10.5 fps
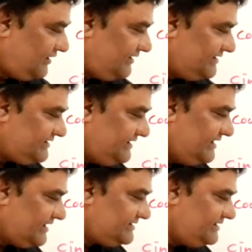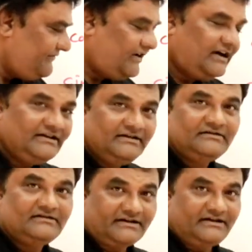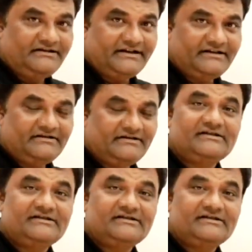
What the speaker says: of all, this exe file, the content,